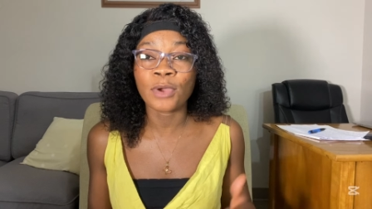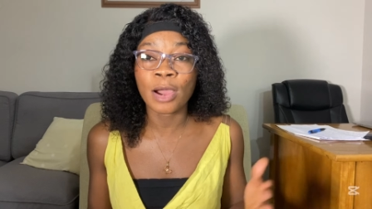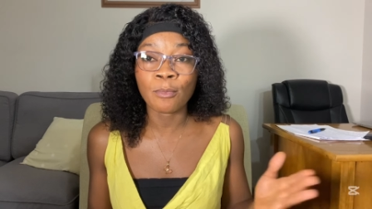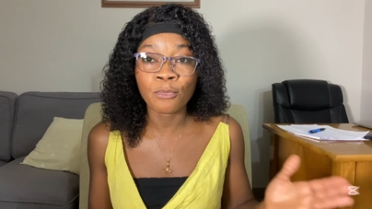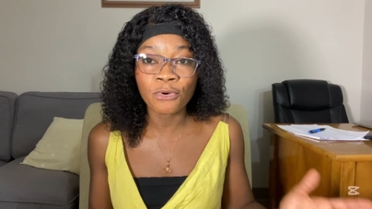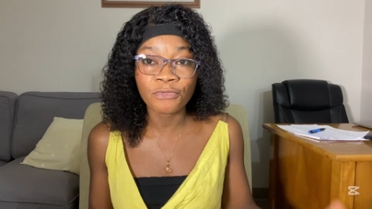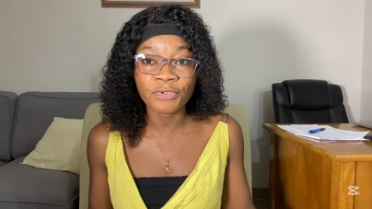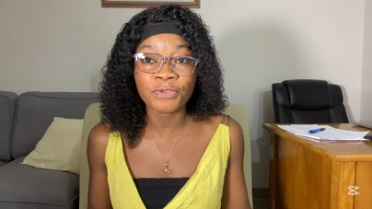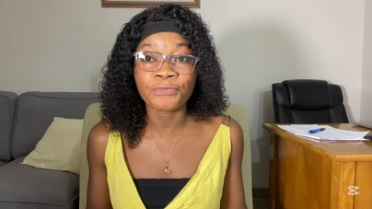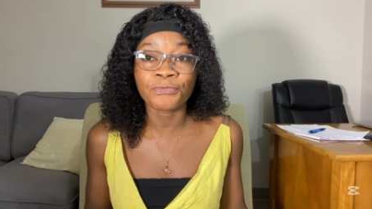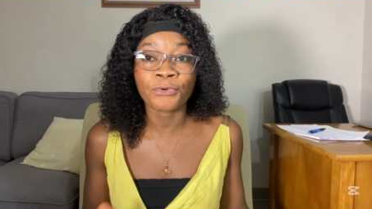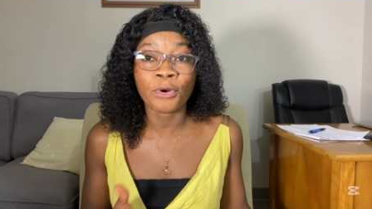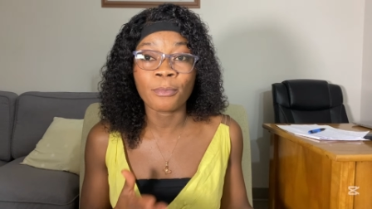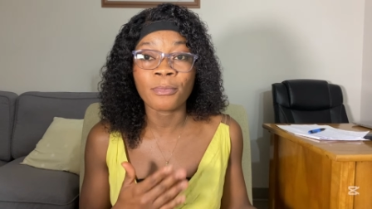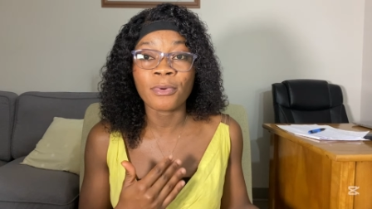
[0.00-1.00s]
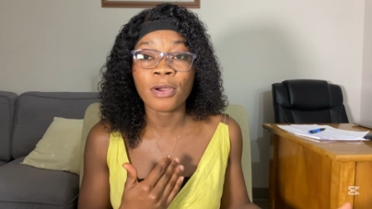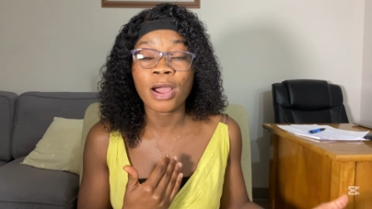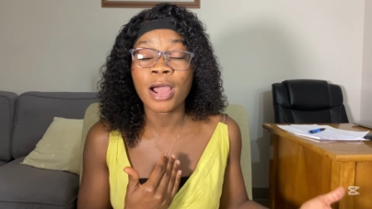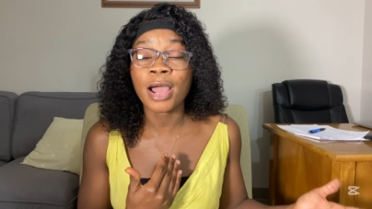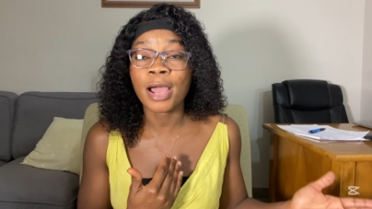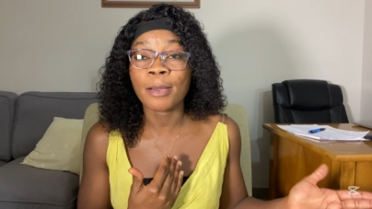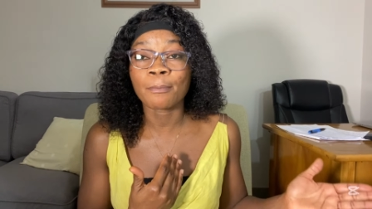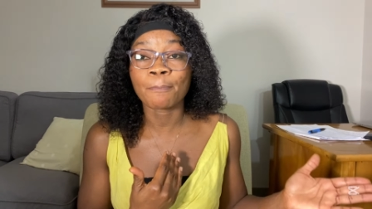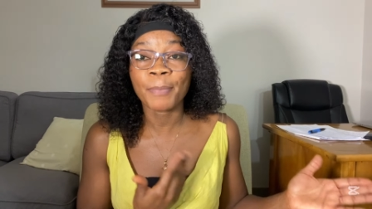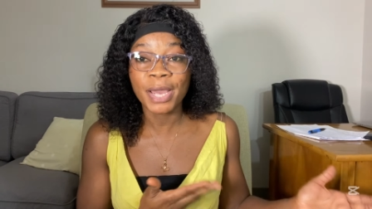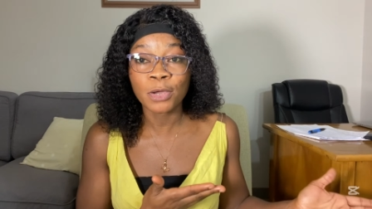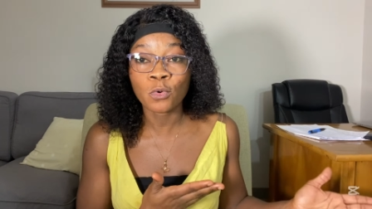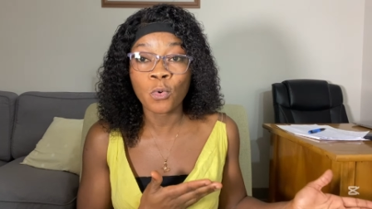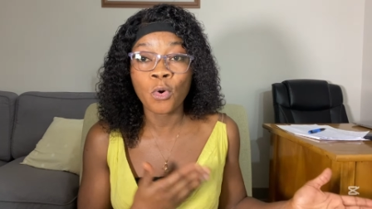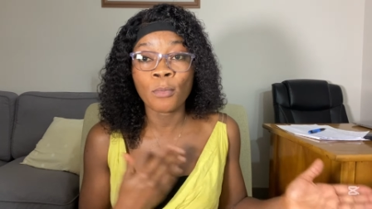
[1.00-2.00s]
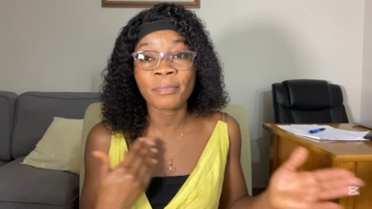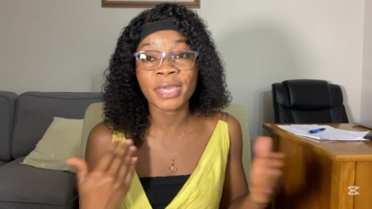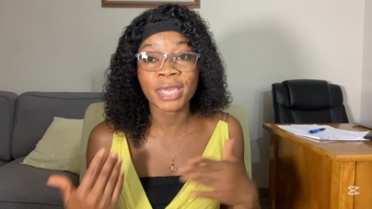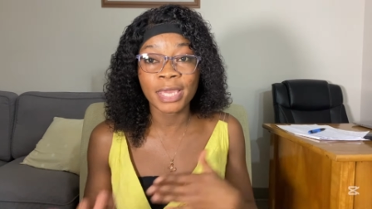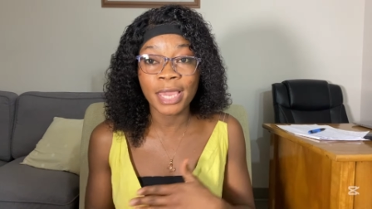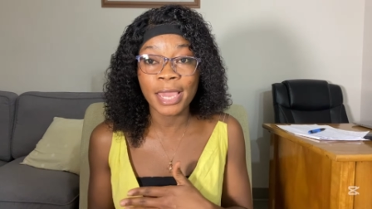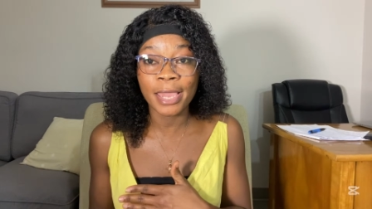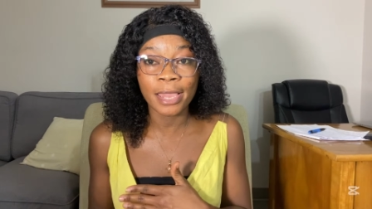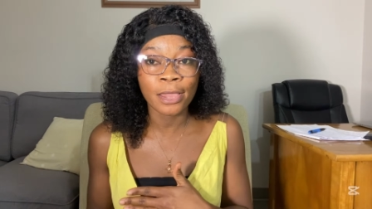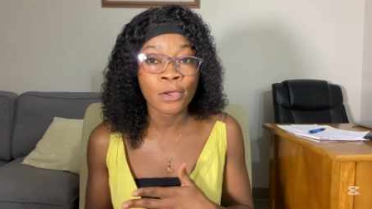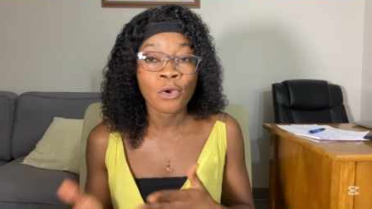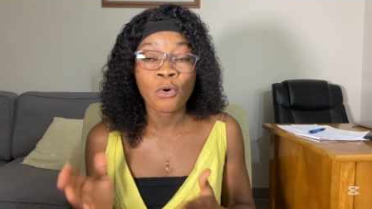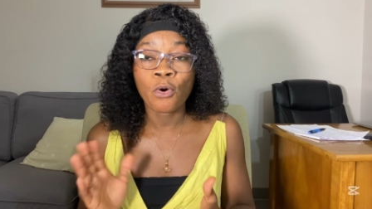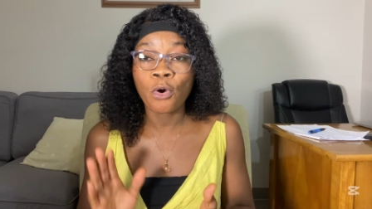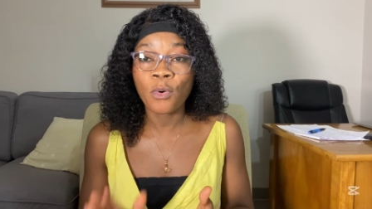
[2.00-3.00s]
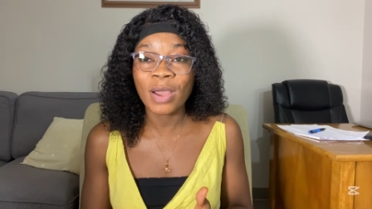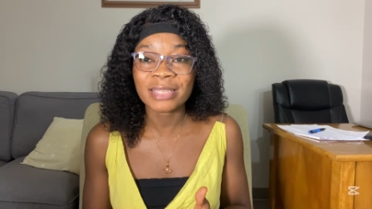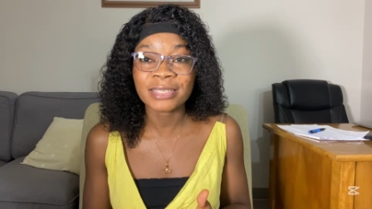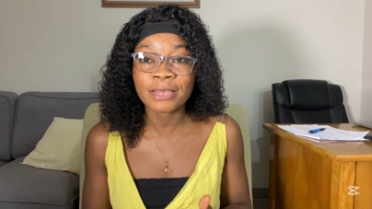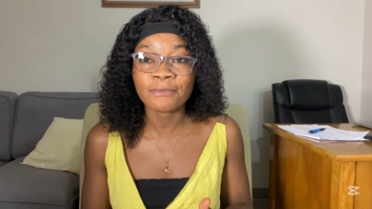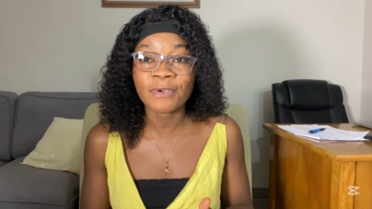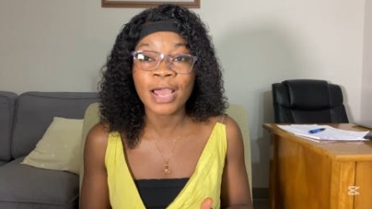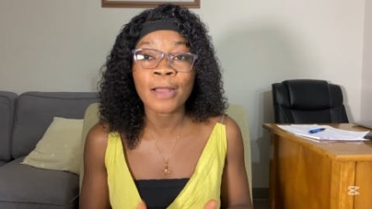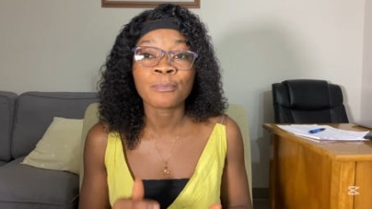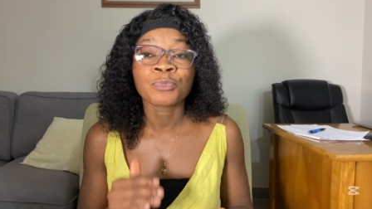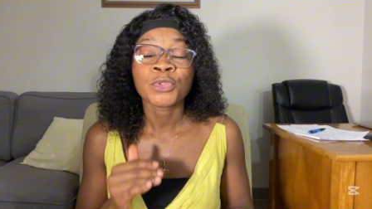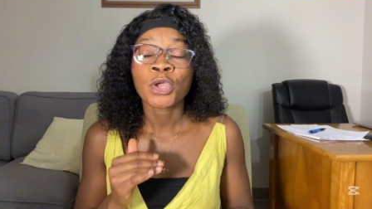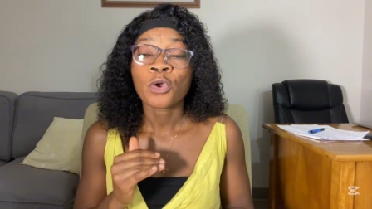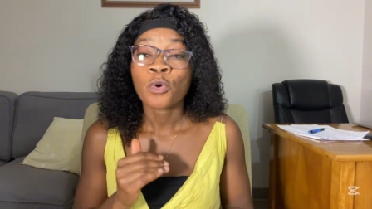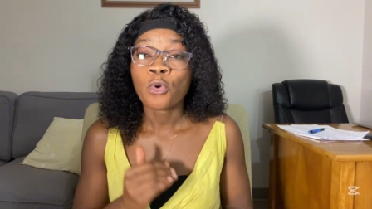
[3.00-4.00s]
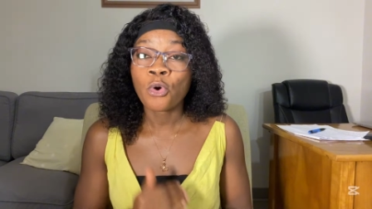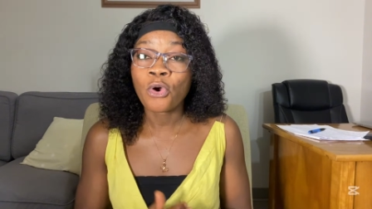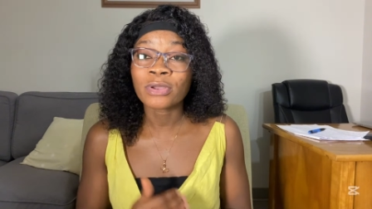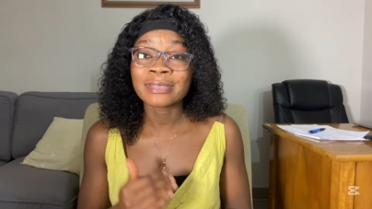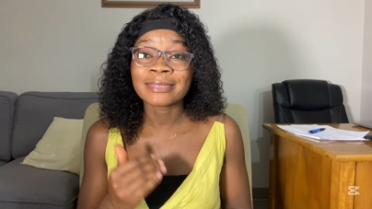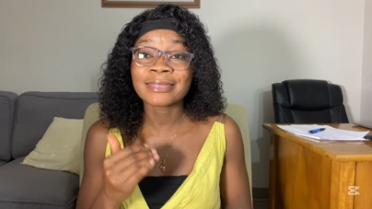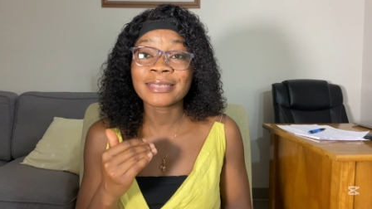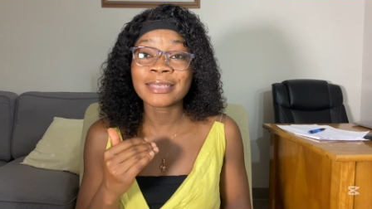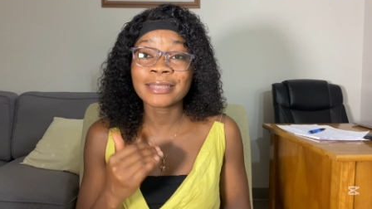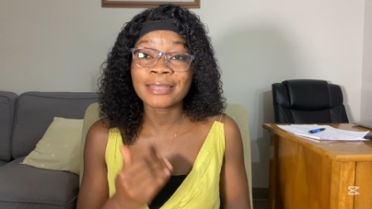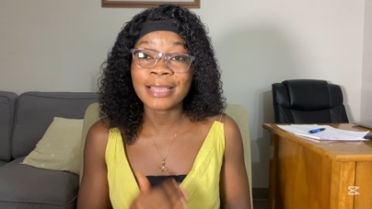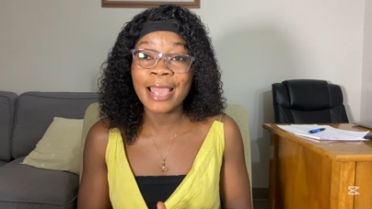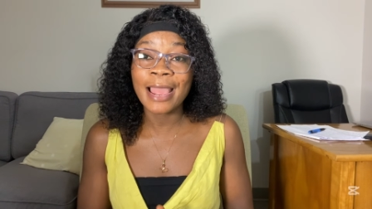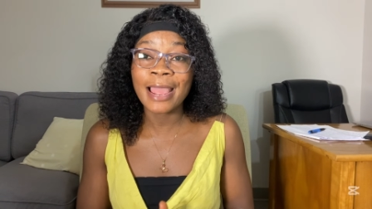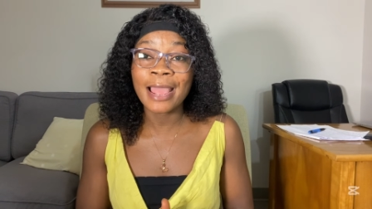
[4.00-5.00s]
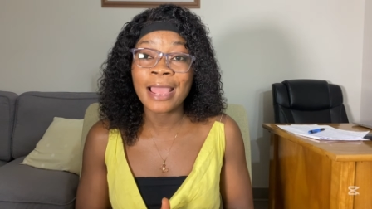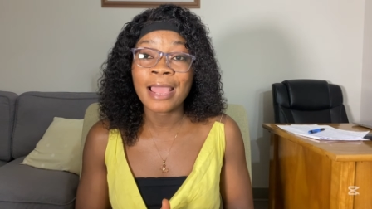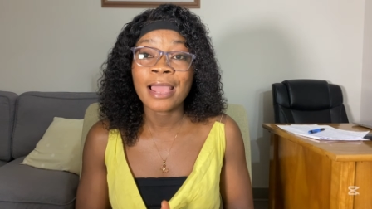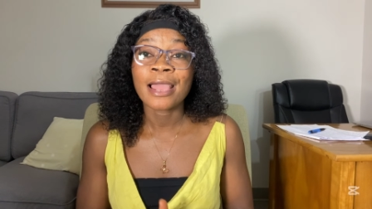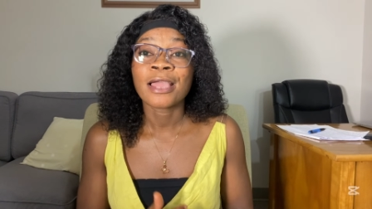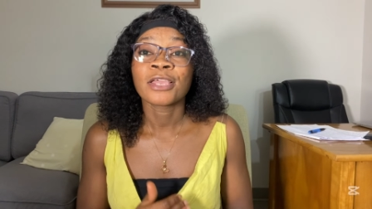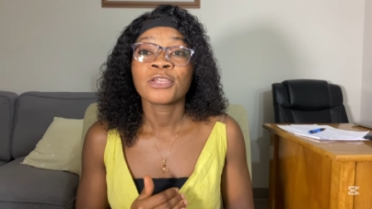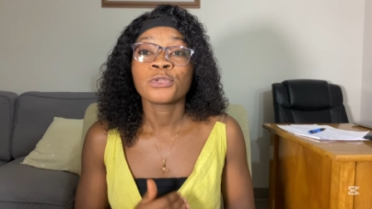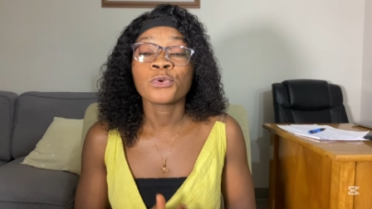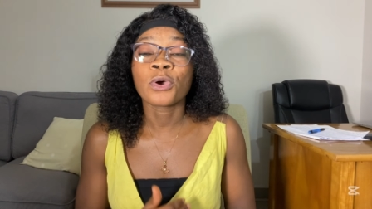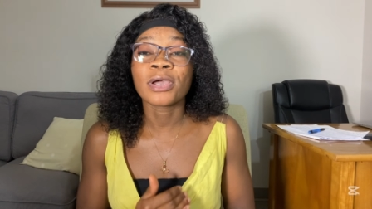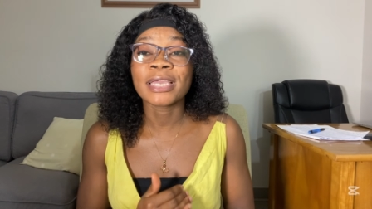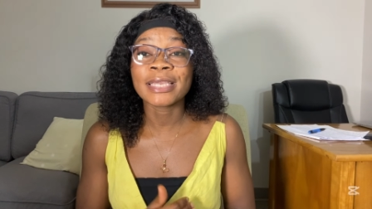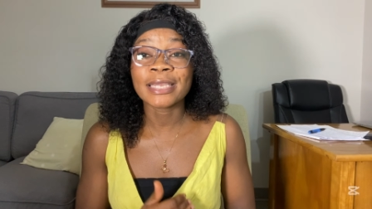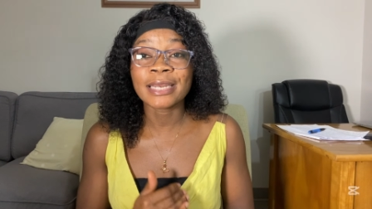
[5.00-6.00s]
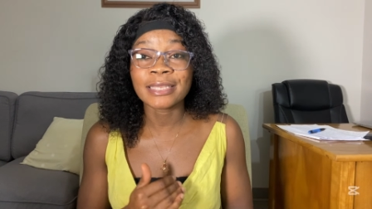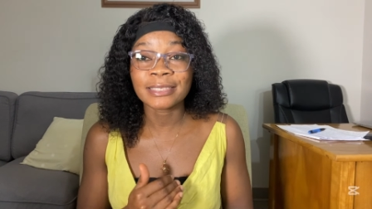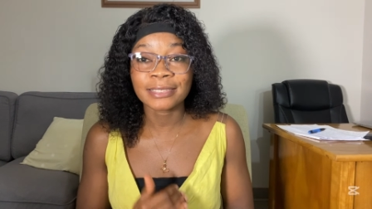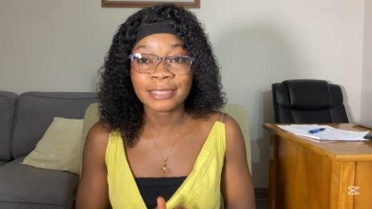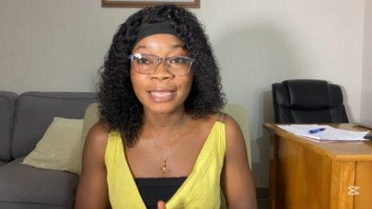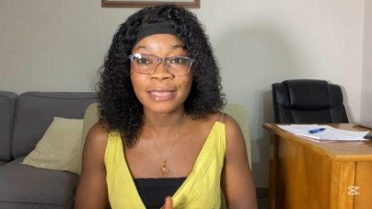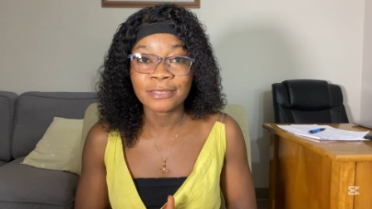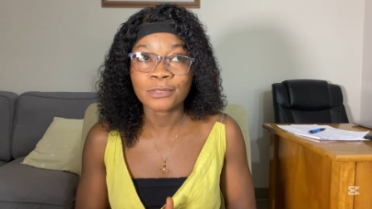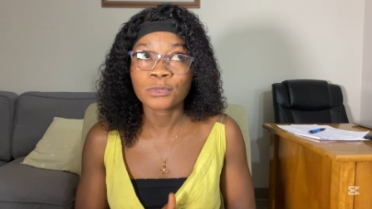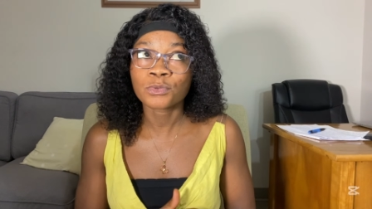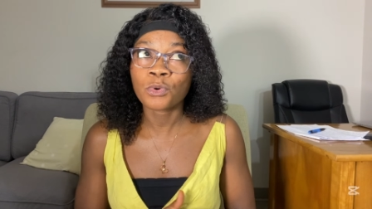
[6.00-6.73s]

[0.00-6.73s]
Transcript: are moving from back home here or whatever, consider your English test.